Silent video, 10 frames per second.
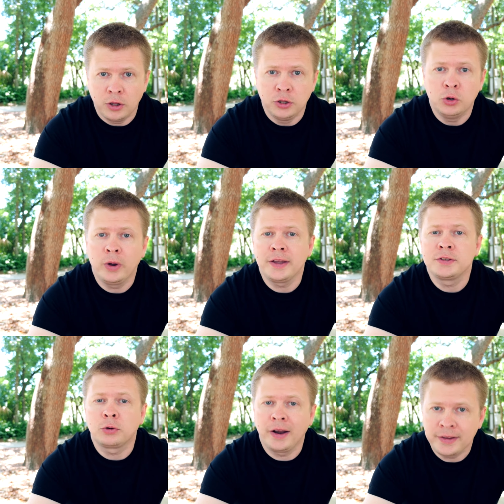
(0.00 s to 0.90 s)

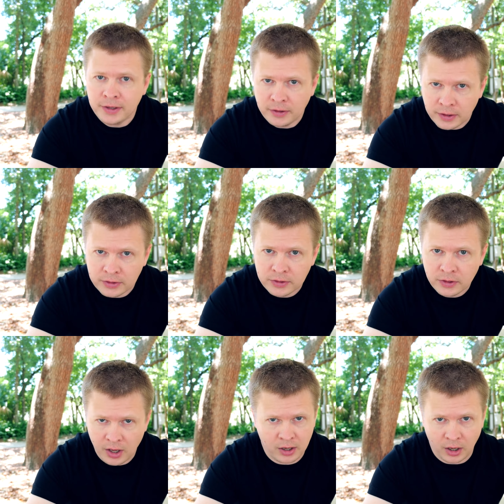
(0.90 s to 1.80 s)
US
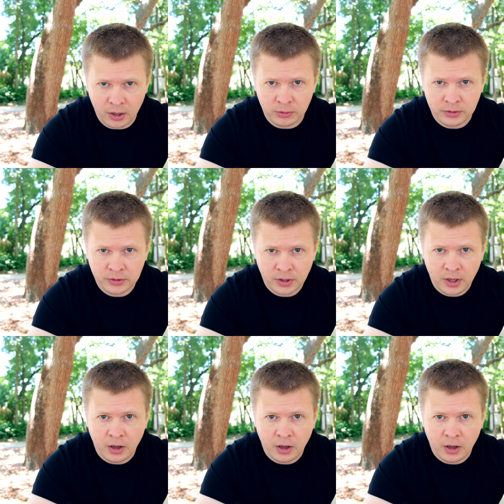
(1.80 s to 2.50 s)
residents' accounts